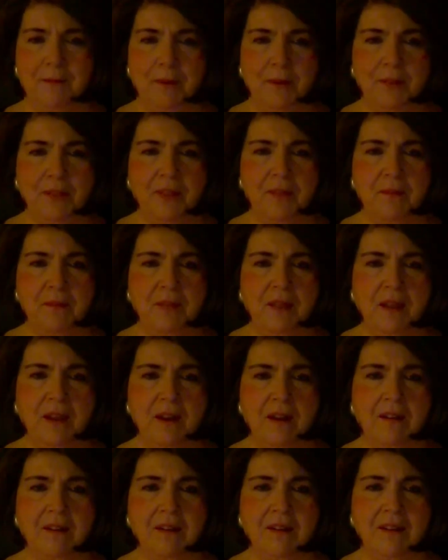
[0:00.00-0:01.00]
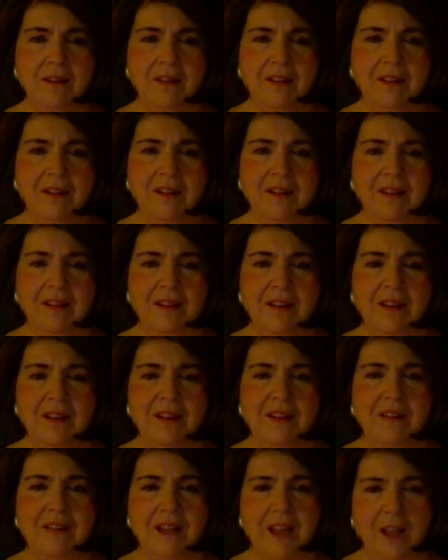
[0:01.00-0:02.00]
put them there
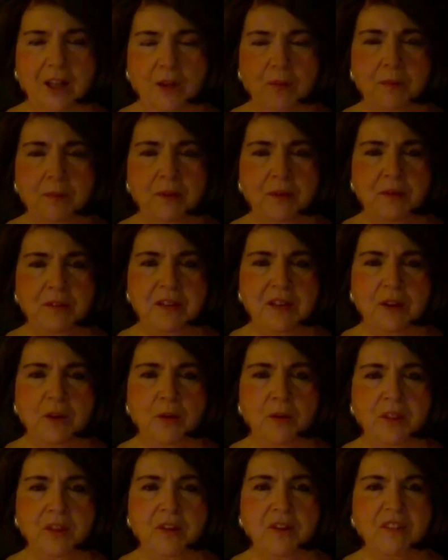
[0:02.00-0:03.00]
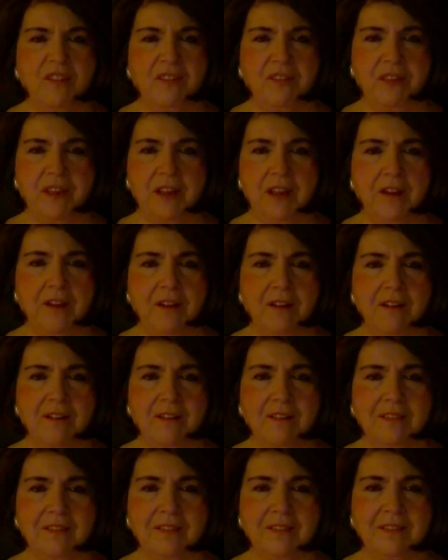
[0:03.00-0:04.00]
to help you deal with your fear
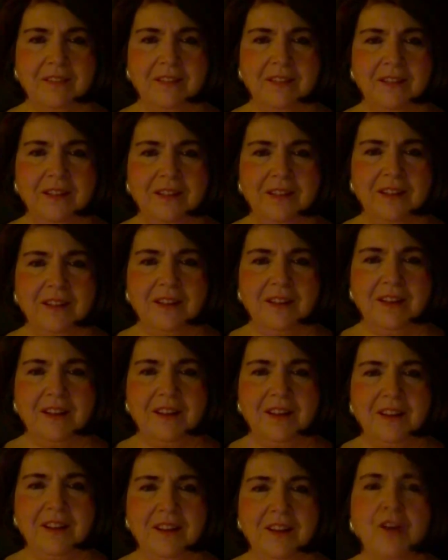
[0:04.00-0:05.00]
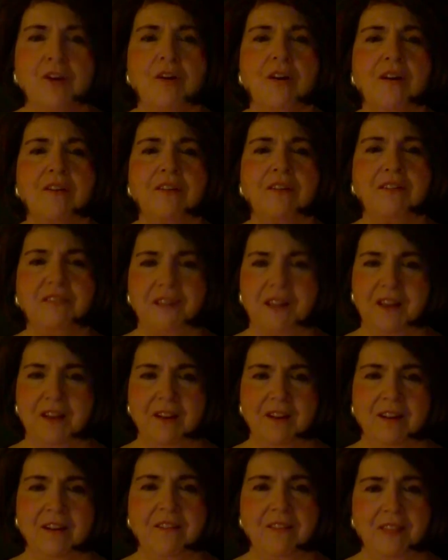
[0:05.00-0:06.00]

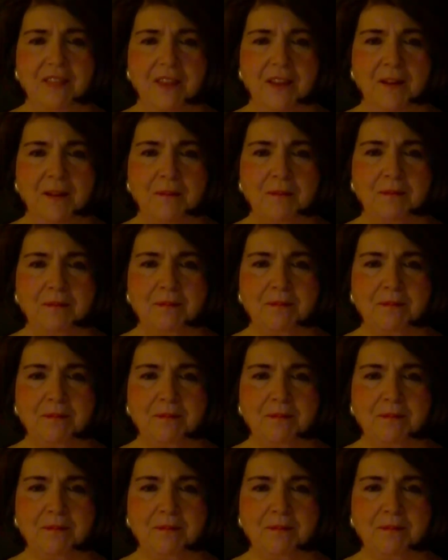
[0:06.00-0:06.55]
of them.